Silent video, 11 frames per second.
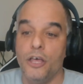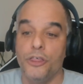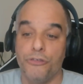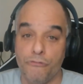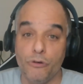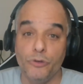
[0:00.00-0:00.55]

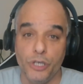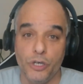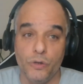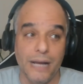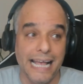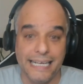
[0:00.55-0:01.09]
through
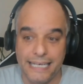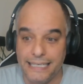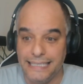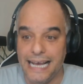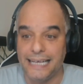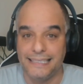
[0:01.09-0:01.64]
you and
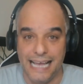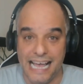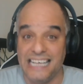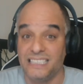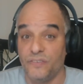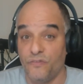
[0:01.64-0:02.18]
connect
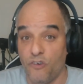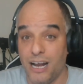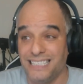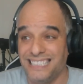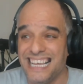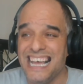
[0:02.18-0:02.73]
as friends.